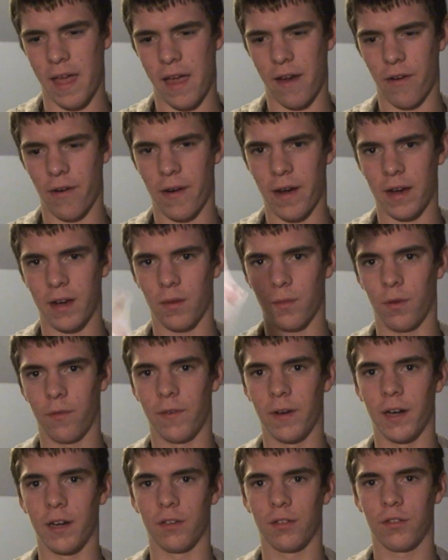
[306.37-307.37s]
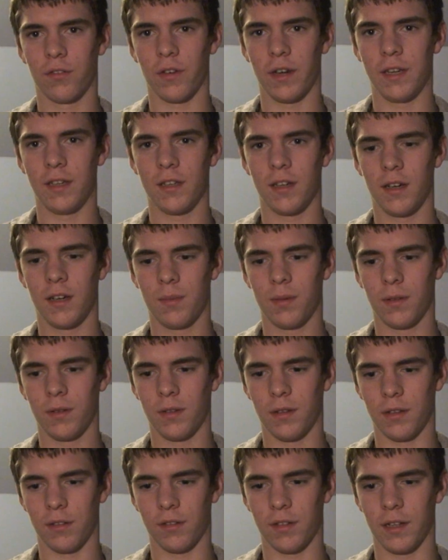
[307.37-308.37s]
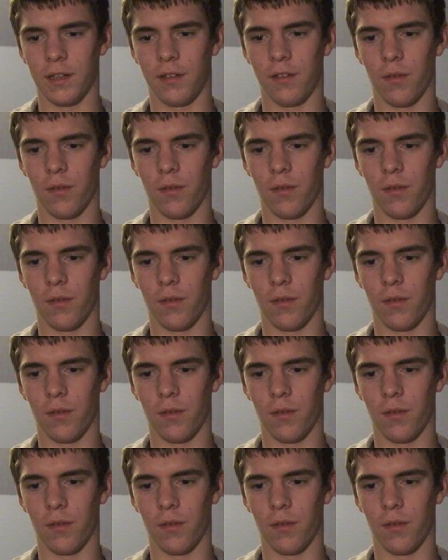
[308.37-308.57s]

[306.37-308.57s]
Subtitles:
I reckon we'll fire straight up, slightly